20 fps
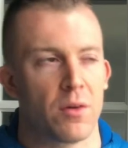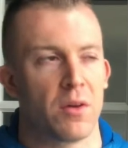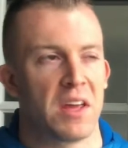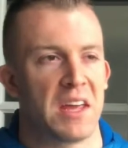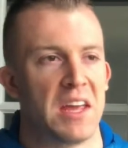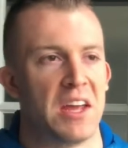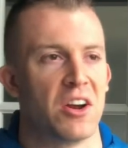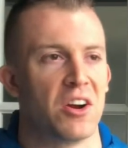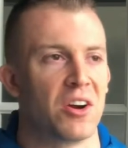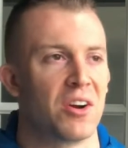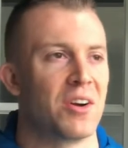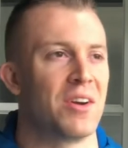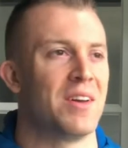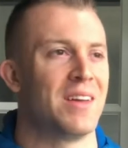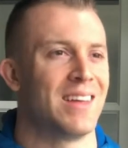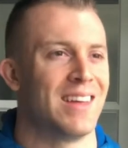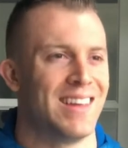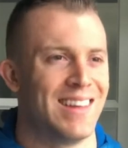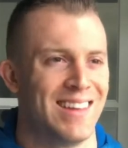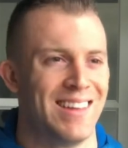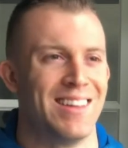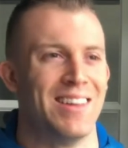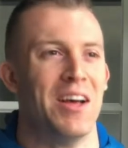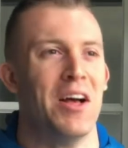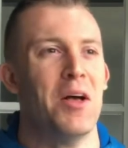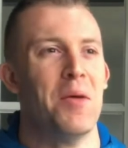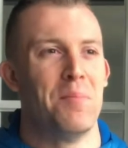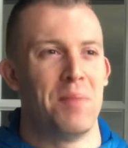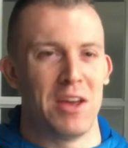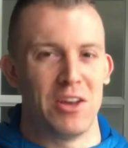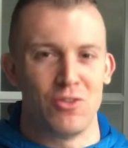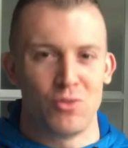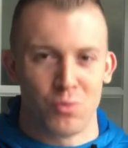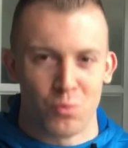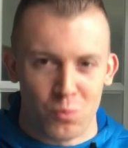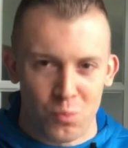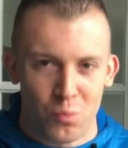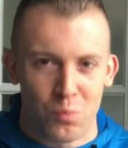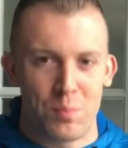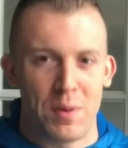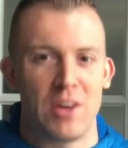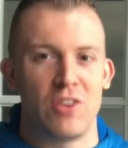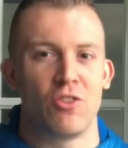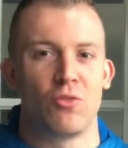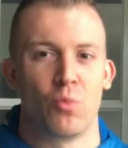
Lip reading: Here, pages